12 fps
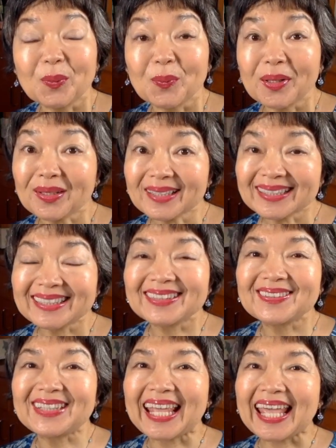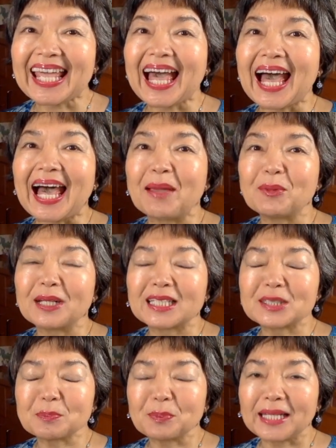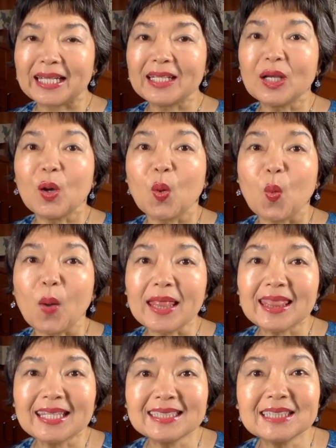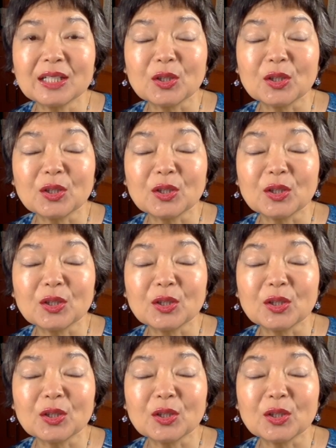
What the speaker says: Well, today I'm going to explain what this